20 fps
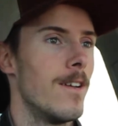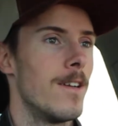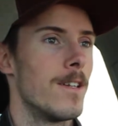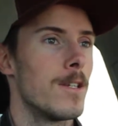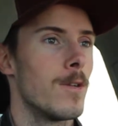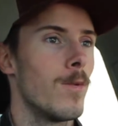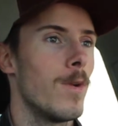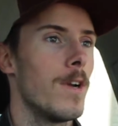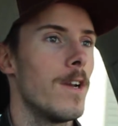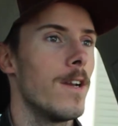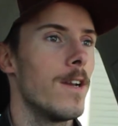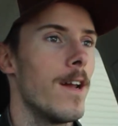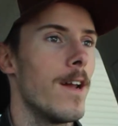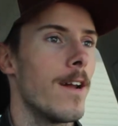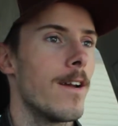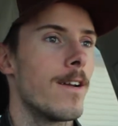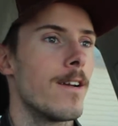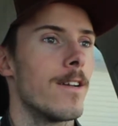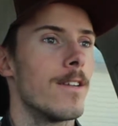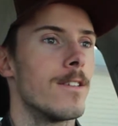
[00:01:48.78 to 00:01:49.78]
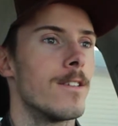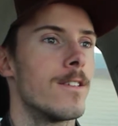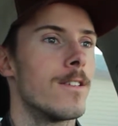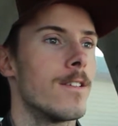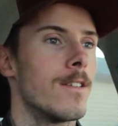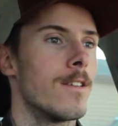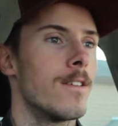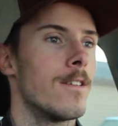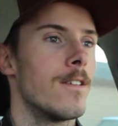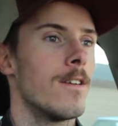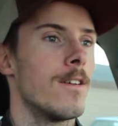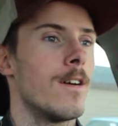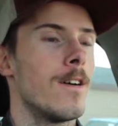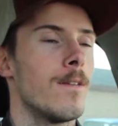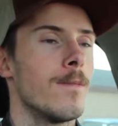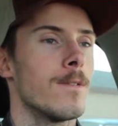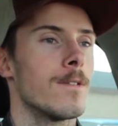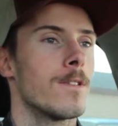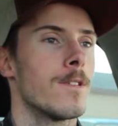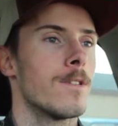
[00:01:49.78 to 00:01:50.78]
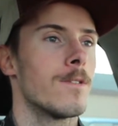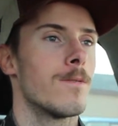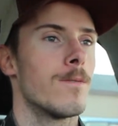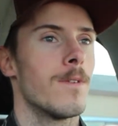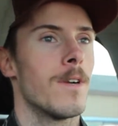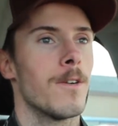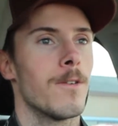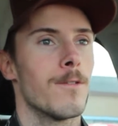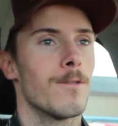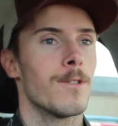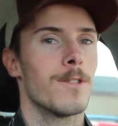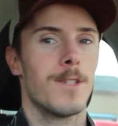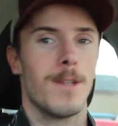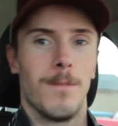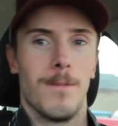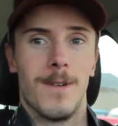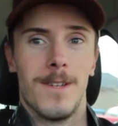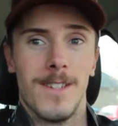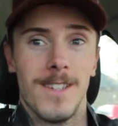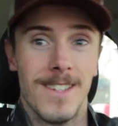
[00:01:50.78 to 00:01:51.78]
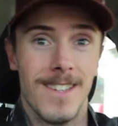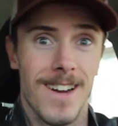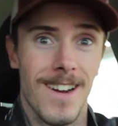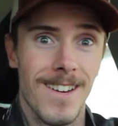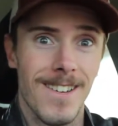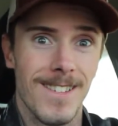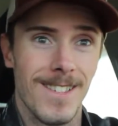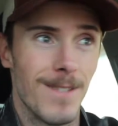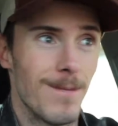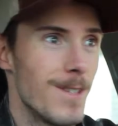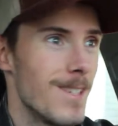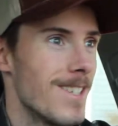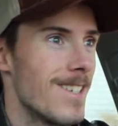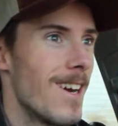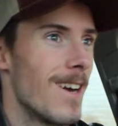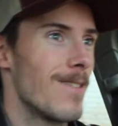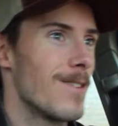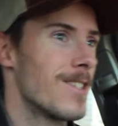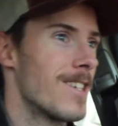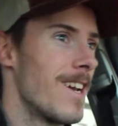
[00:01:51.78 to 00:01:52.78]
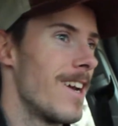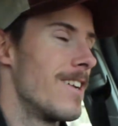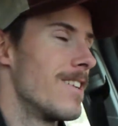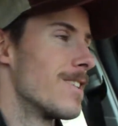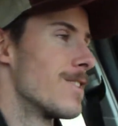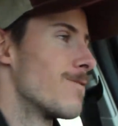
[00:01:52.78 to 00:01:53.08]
It's a windy day because I almost just ran over somebody's garbage can,